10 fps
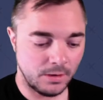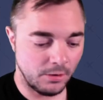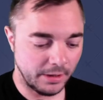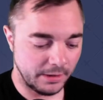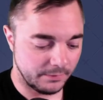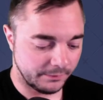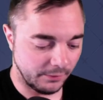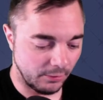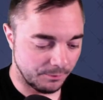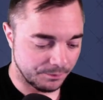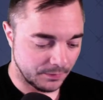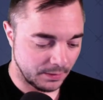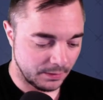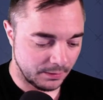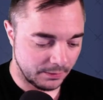Okay, so
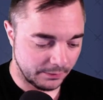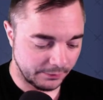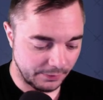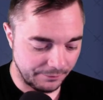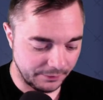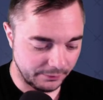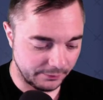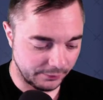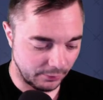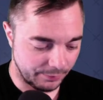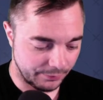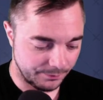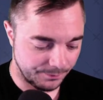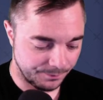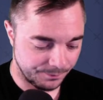Scruffy to the top.
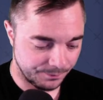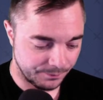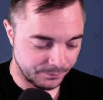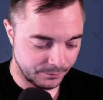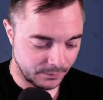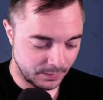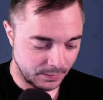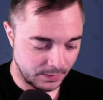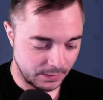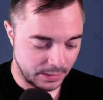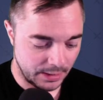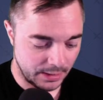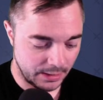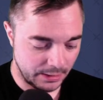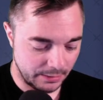
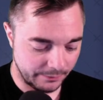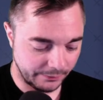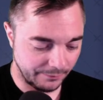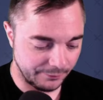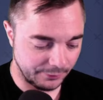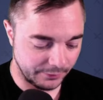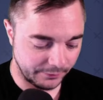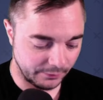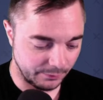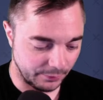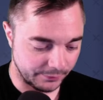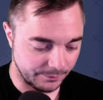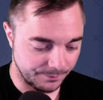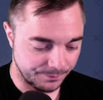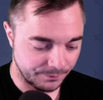Sir Florianus to the
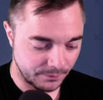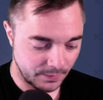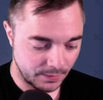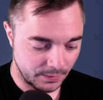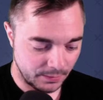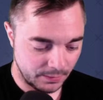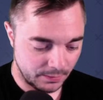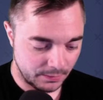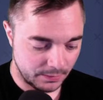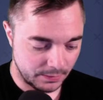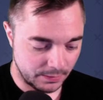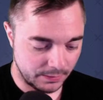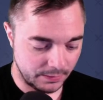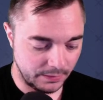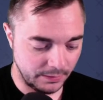bottom.
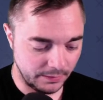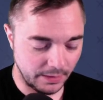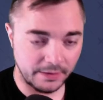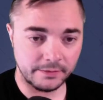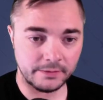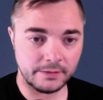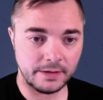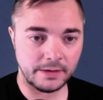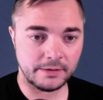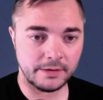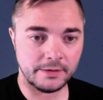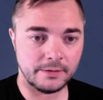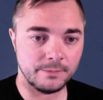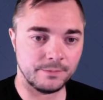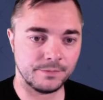He has like
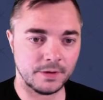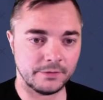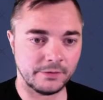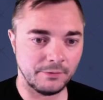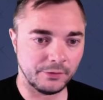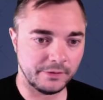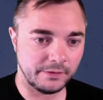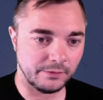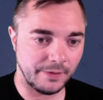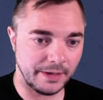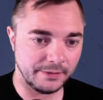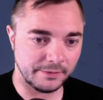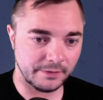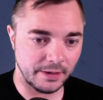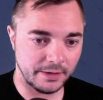Cerberus needs to vine
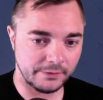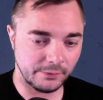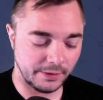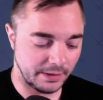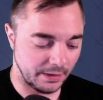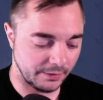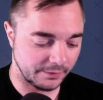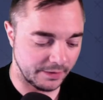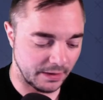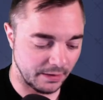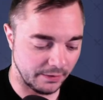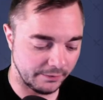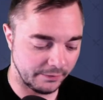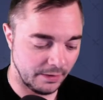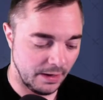this guy so they can't attack
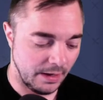us.